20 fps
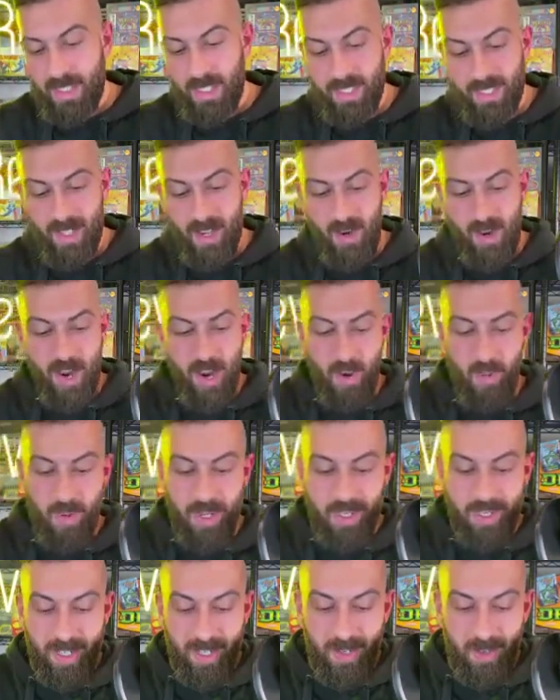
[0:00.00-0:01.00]
So here
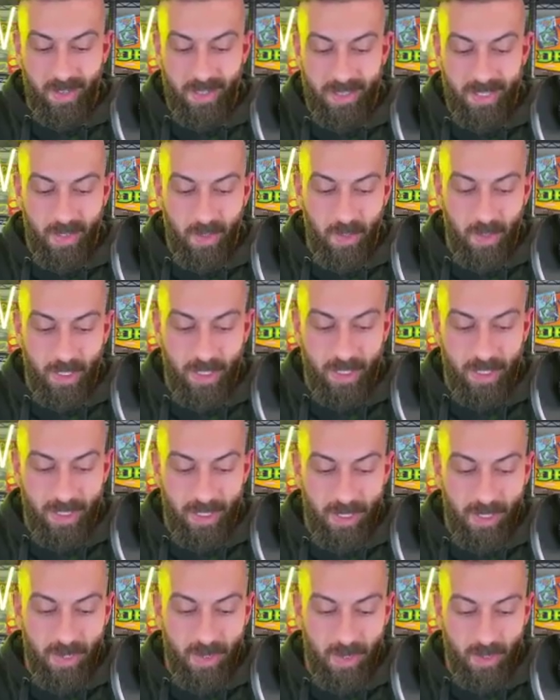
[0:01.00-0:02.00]
we go. One,
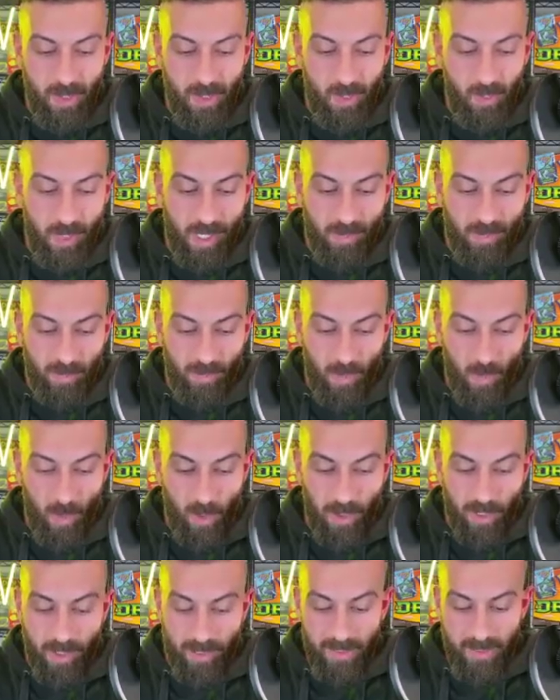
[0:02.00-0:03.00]
two, three,
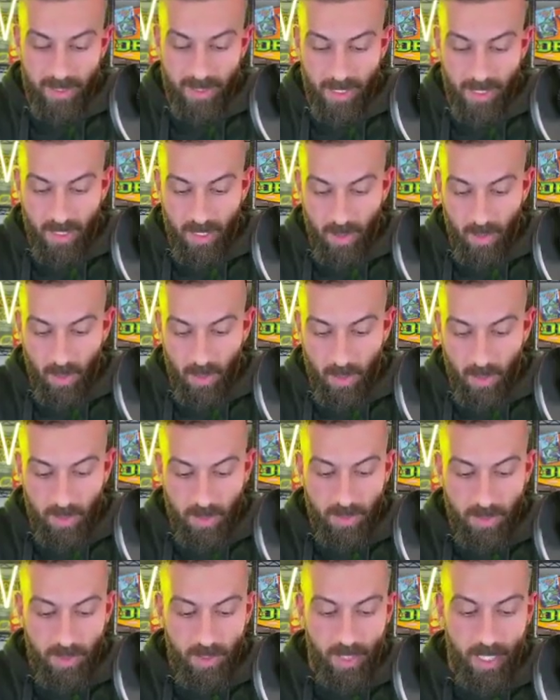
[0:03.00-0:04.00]
four.
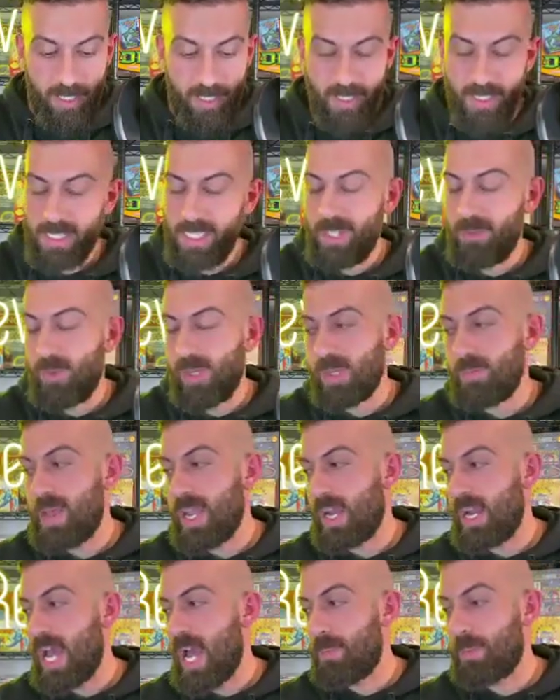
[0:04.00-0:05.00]
Let's see if we can
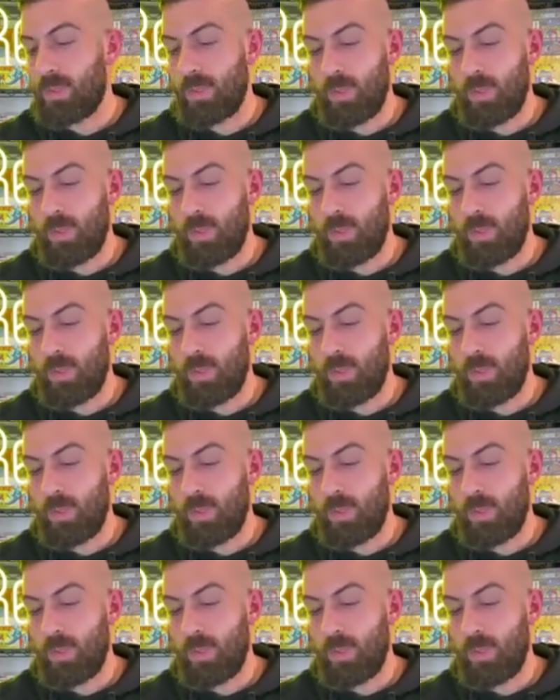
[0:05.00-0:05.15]
make it happen,